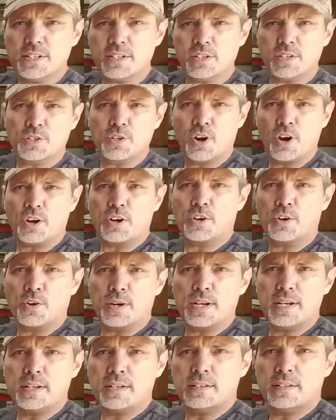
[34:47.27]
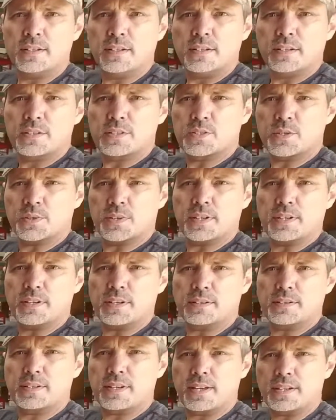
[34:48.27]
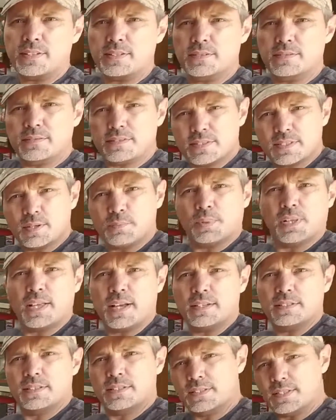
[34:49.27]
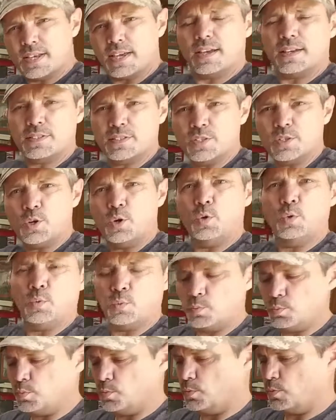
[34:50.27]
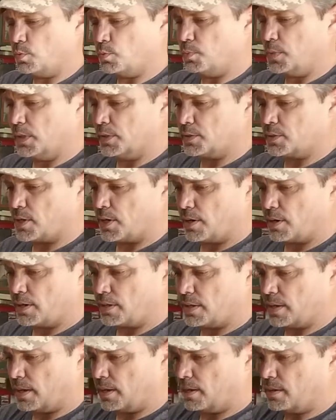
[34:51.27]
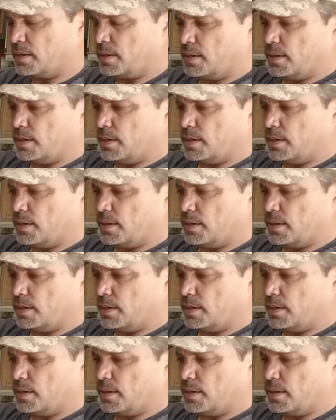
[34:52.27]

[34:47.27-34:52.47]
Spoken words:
it a dark green so that it kind of symbolizes, yeah, it's an old military thing.